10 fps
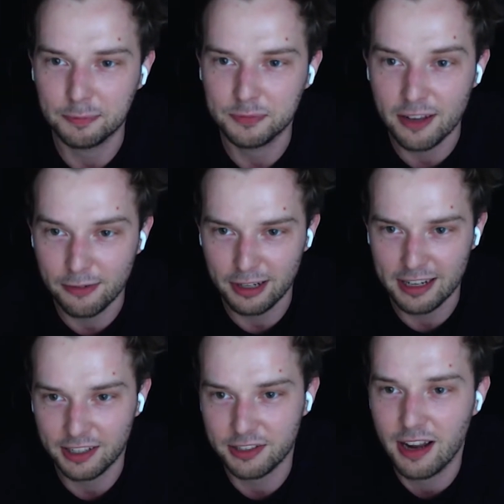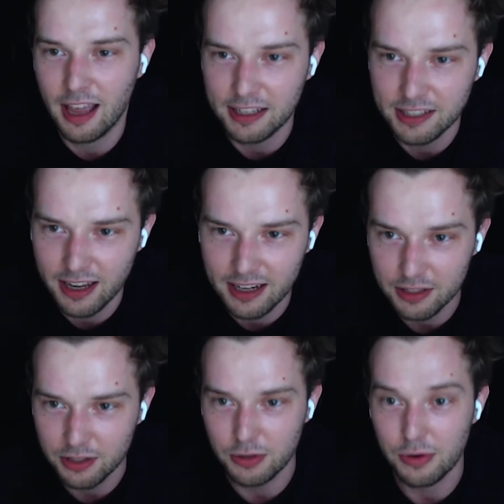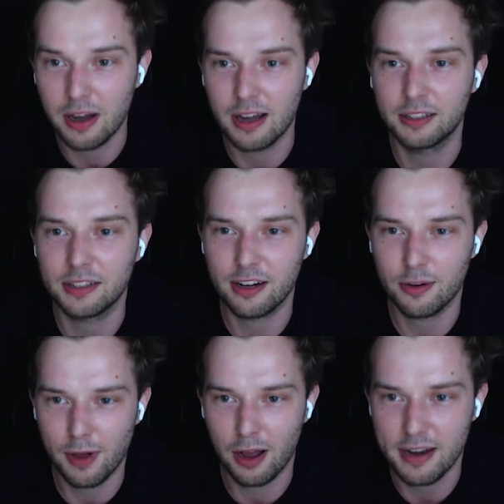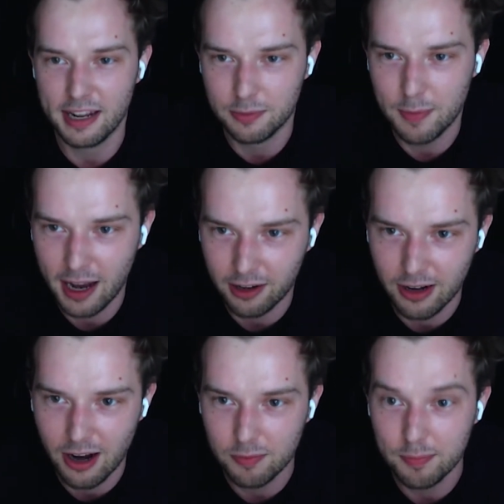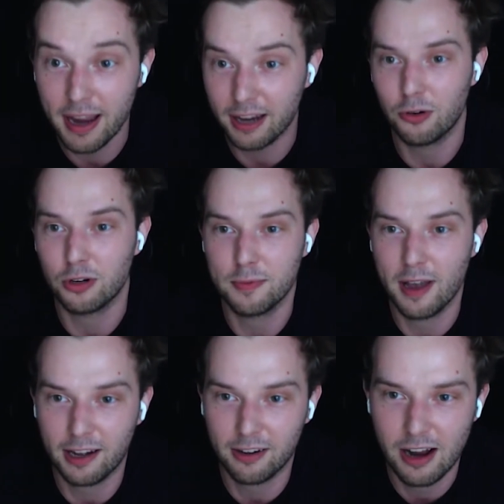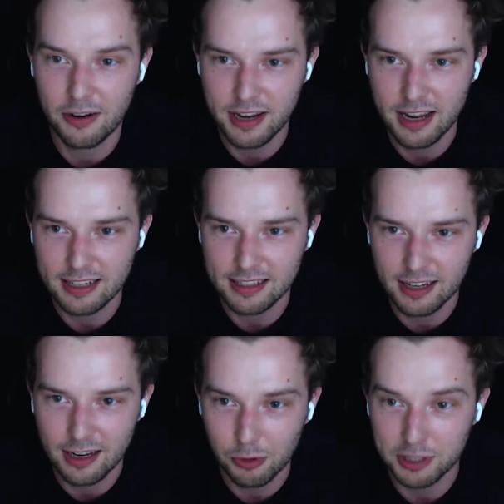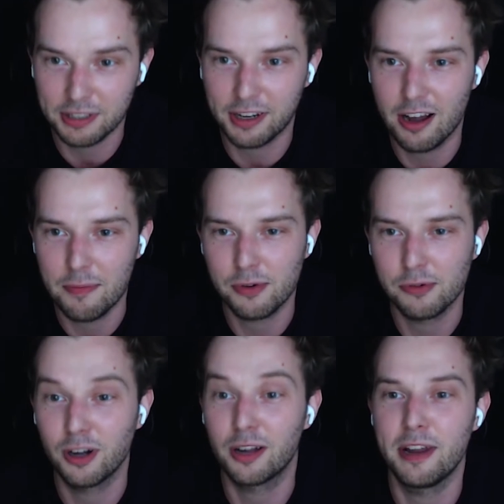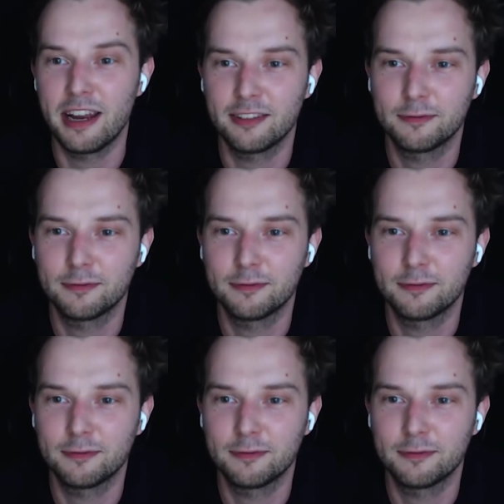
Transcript: definitely excited to hear about Nate's background, Bancor's background, and what's to come. Welcome, Nate.